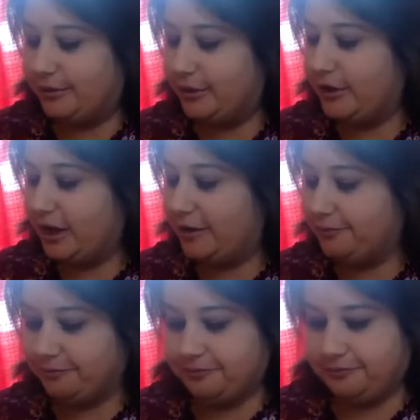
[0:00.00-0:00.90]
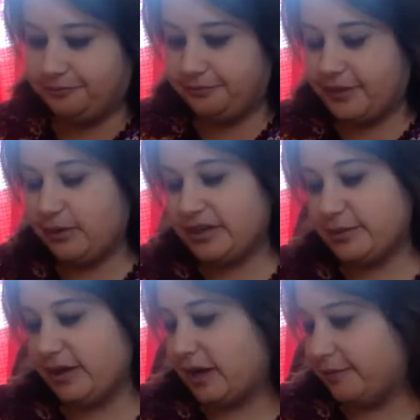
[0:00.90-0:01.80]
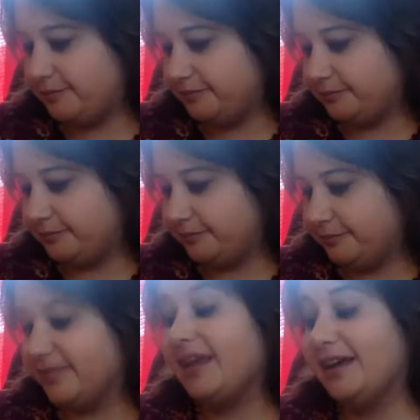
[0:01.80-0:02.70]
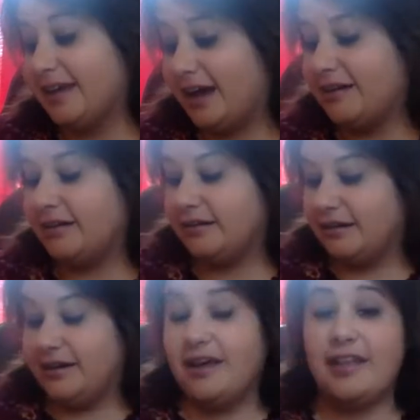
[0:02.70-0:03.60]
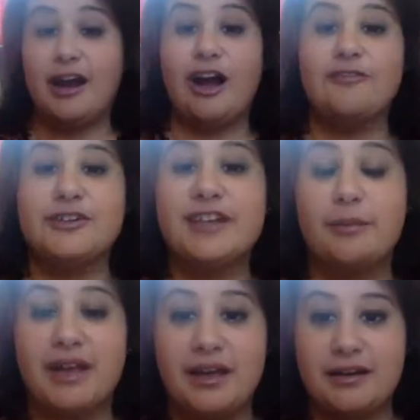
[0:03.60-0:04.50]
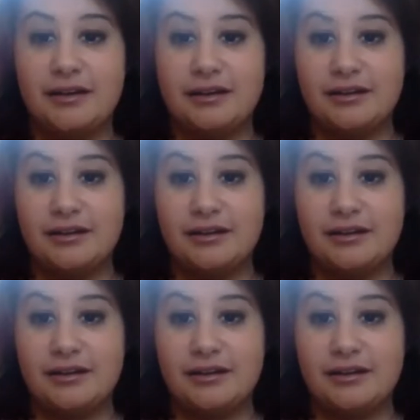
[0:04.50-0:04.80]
Okay, what else we got? Yeah, that offer's coming in.